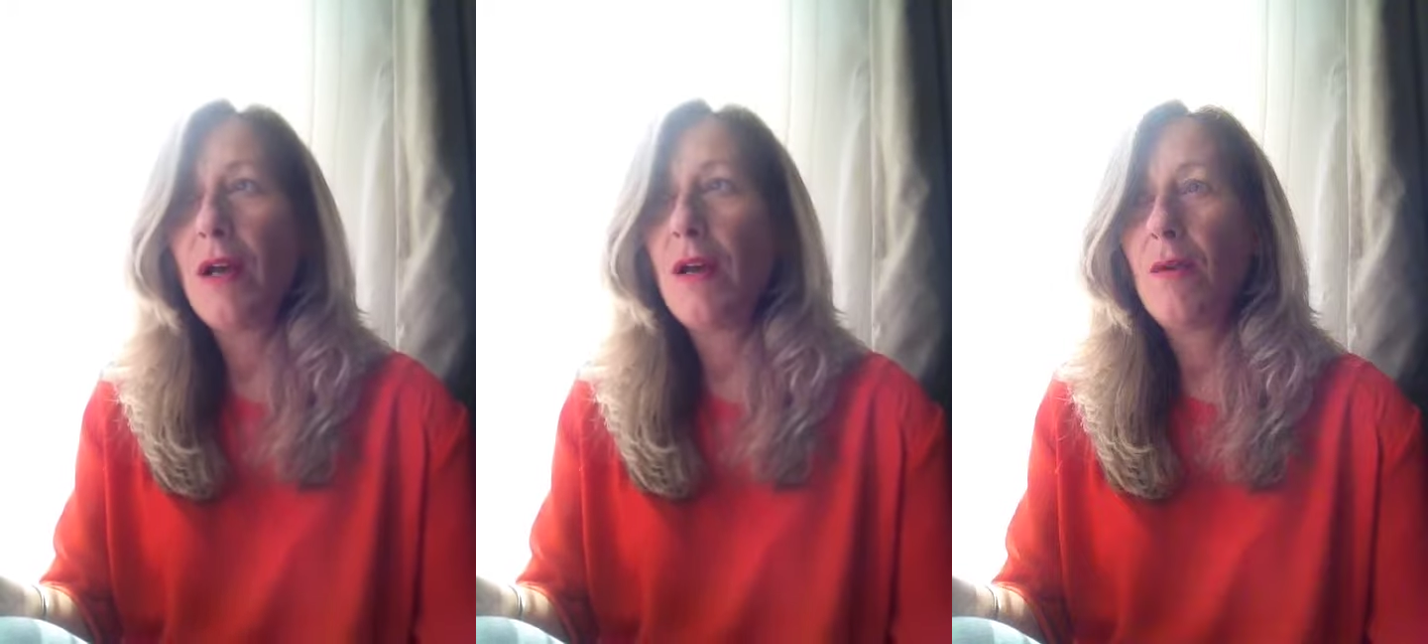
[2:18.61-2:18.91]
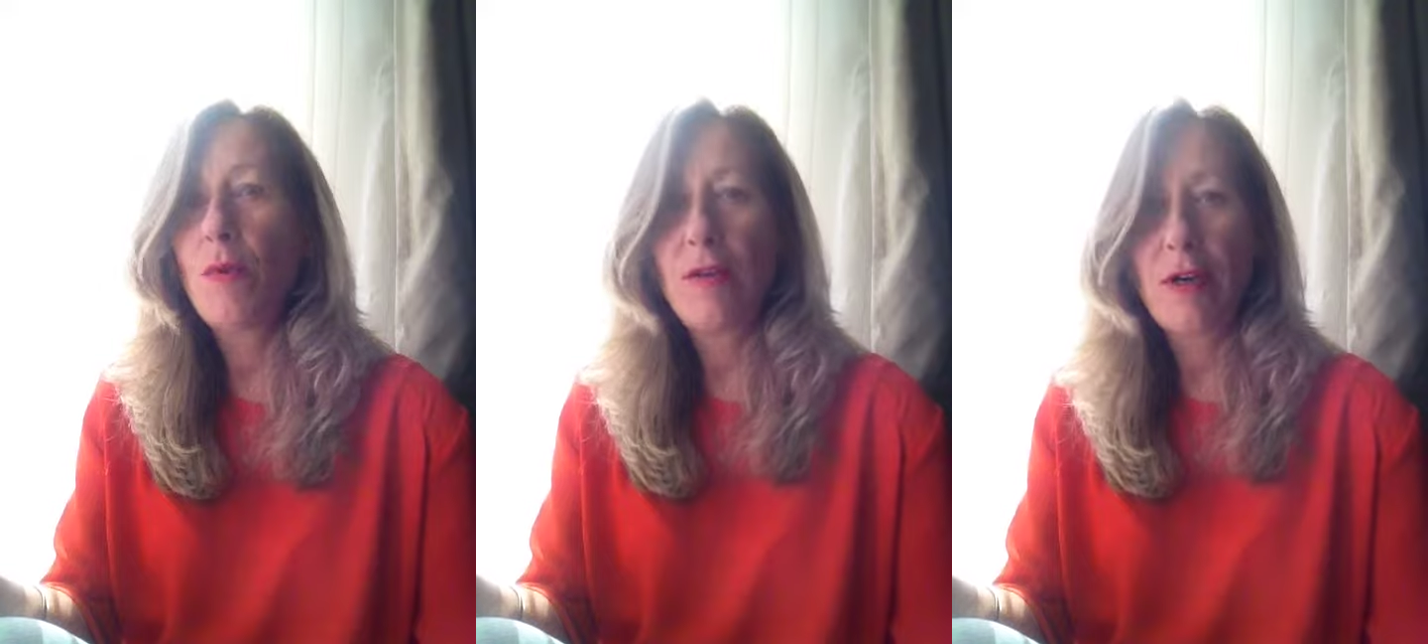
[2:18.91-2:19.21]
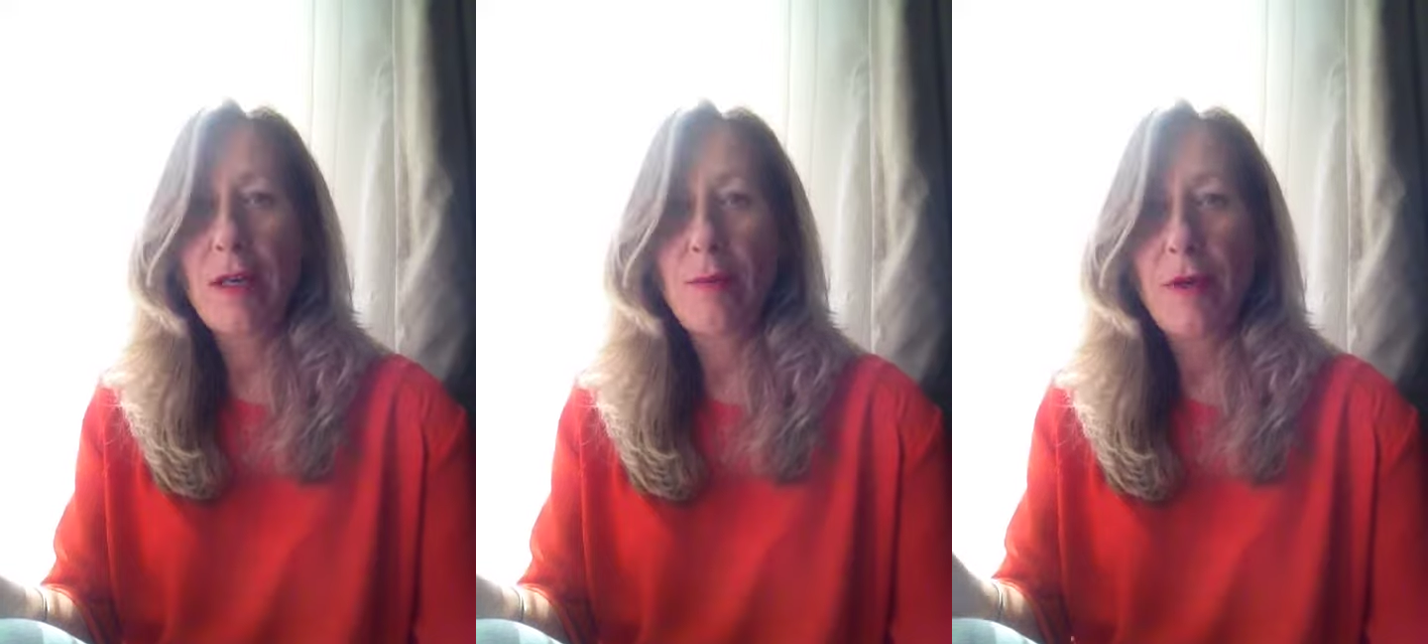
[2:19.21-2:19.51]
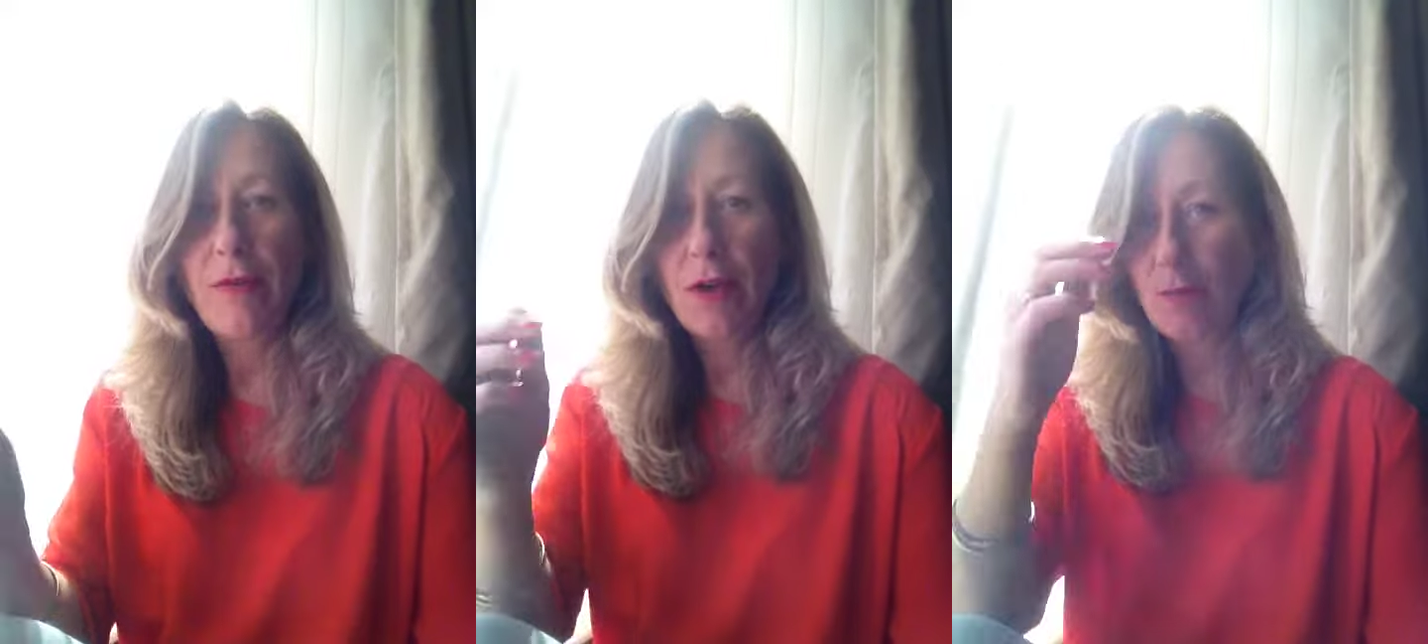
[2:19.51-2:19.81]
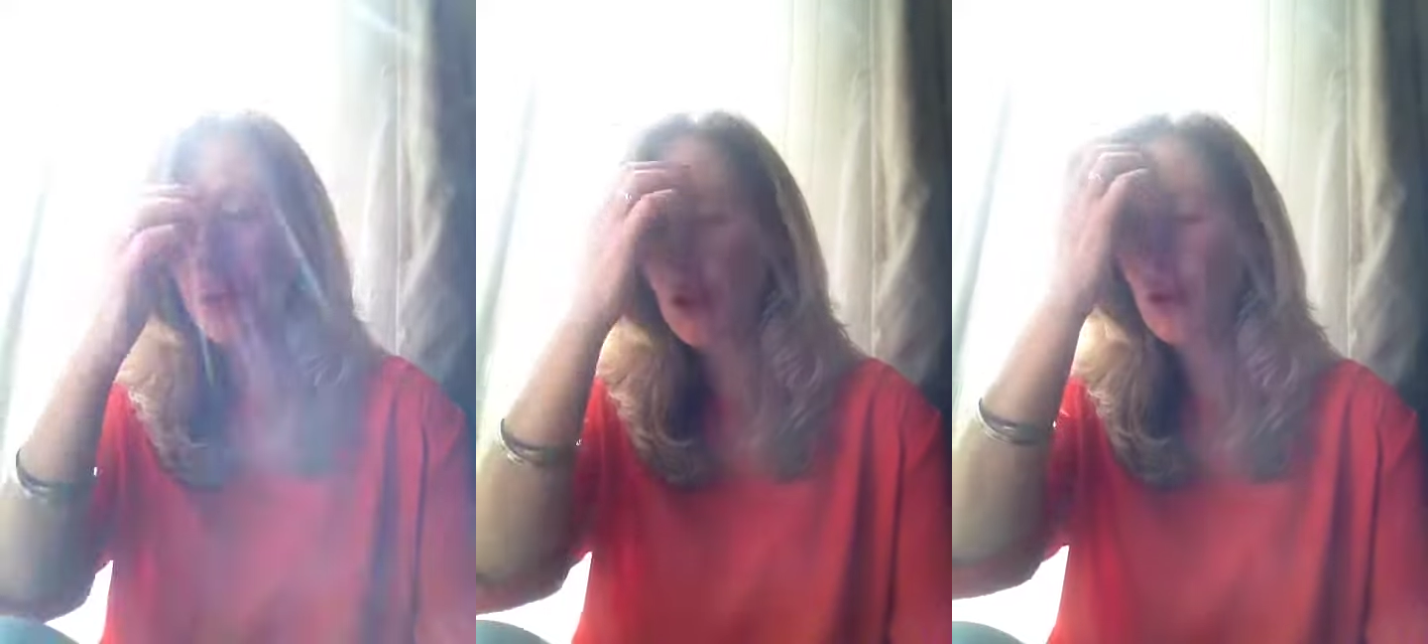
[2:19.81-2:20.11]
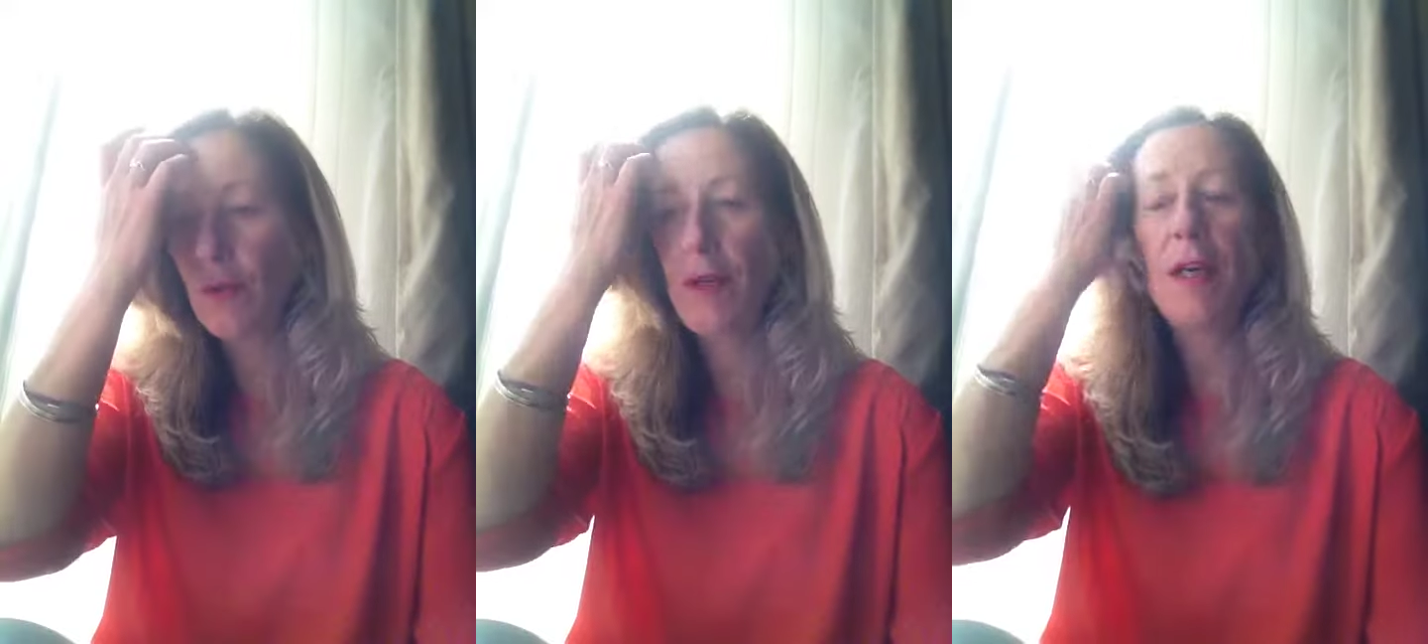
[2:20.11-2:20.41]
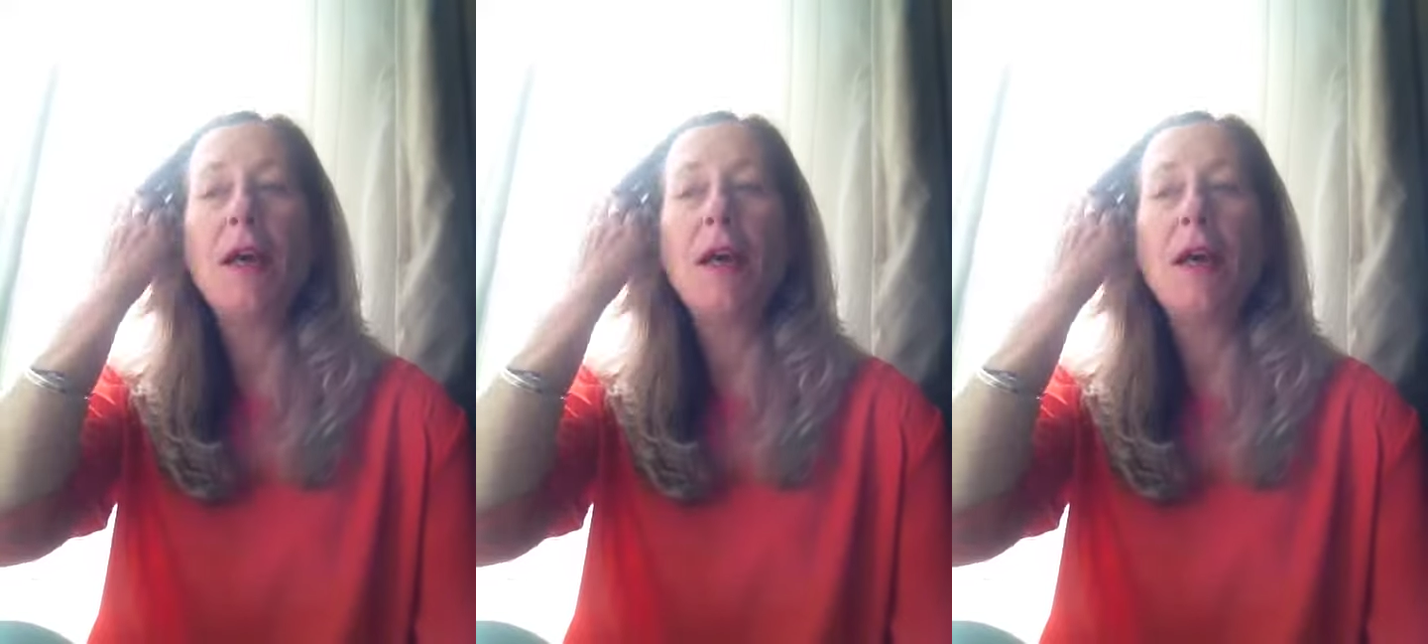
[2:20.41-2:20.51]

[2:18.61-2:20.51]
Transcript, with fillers: uh, whether I can be of help to you,